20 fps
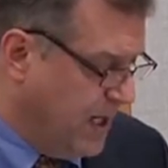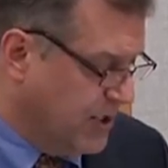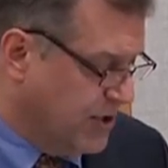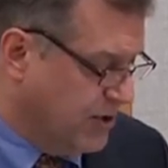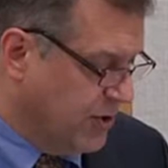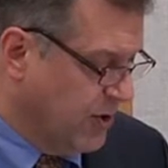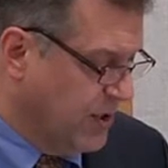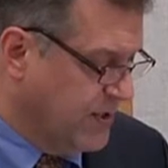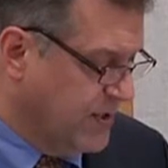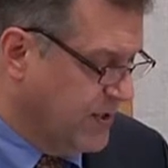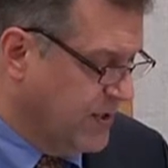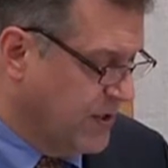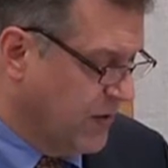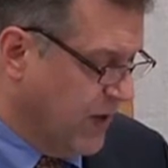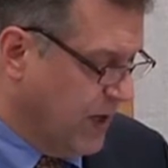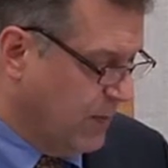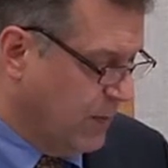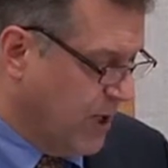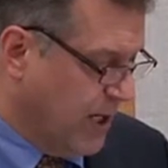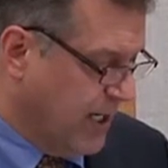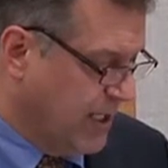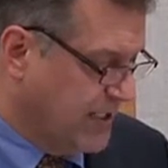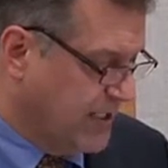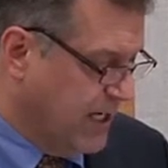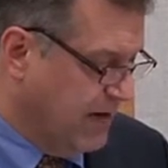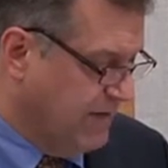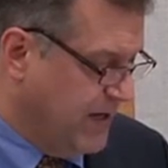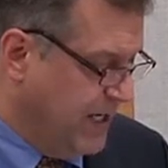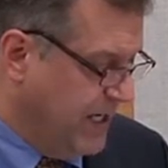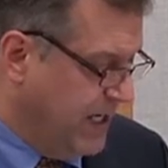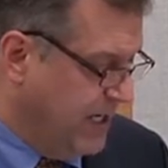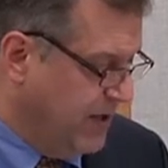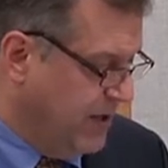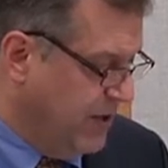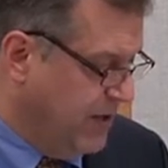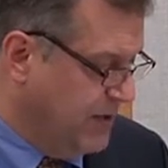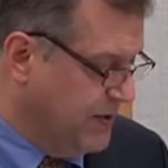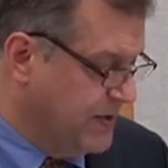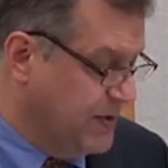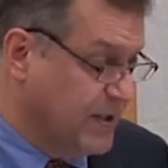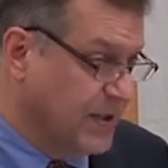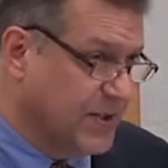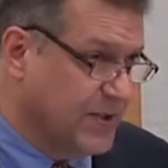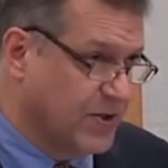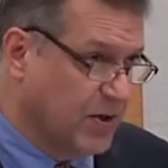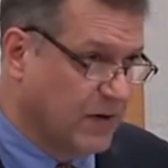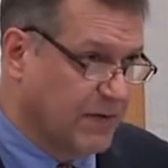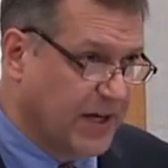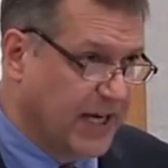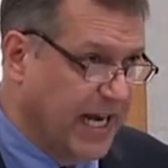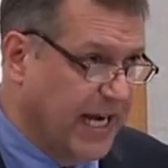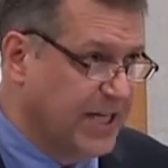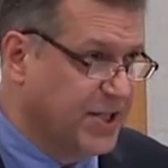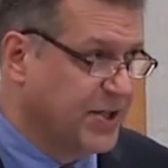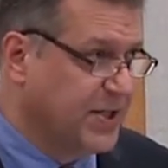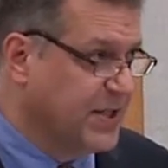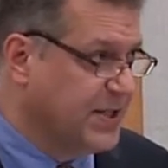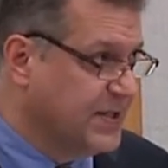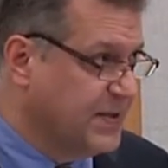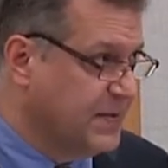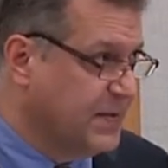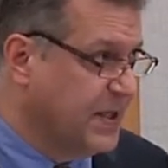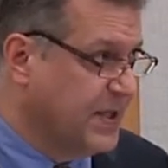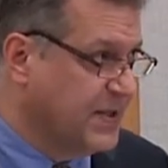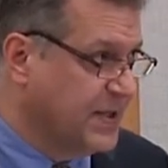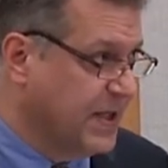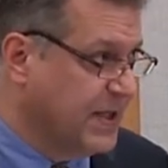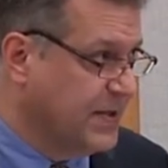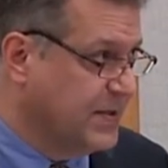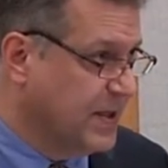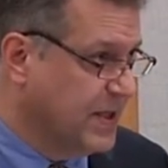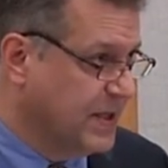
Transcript: assurances around product safety and end use, and certifications is